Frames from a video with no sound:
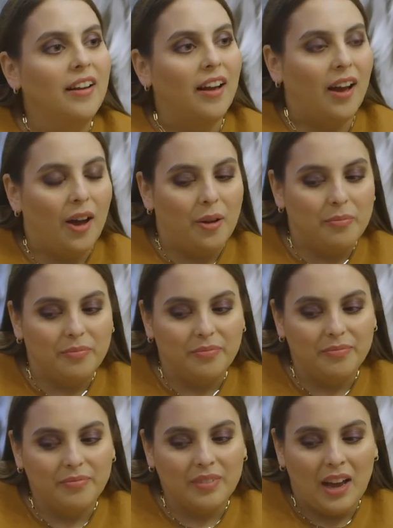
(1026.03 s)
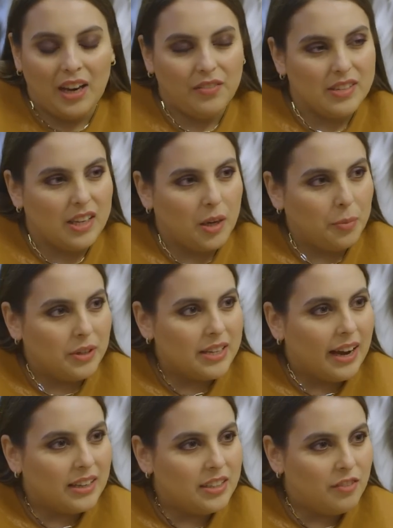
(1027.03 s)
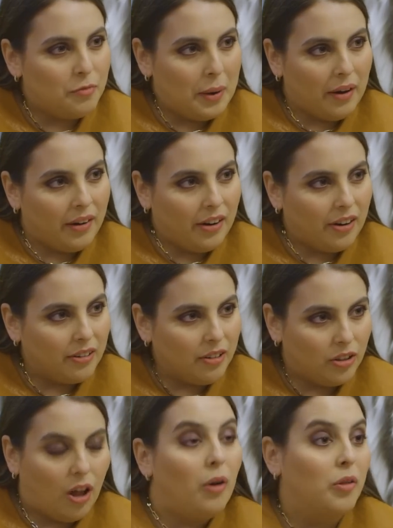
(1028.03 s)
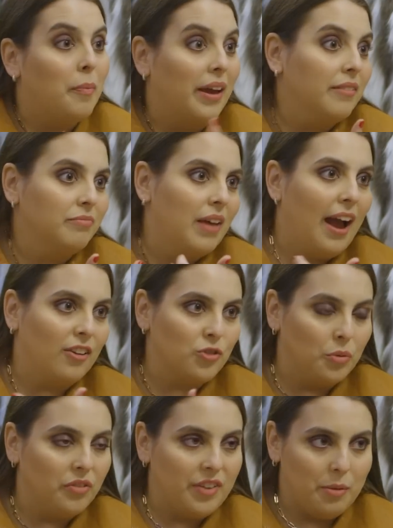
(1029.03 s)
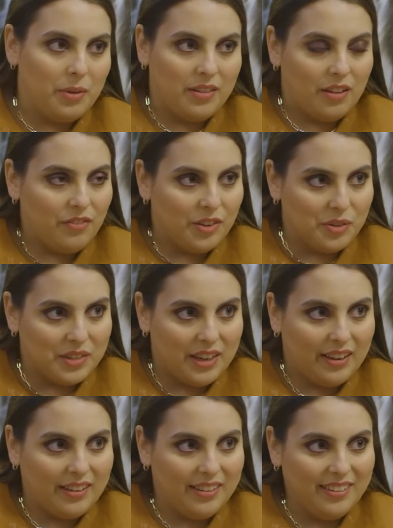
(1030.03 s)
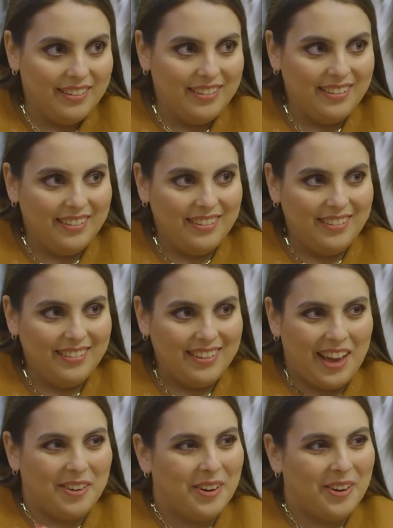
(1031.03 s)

kind of as, like, a protective barrier, along with my actual family that feels like, I don't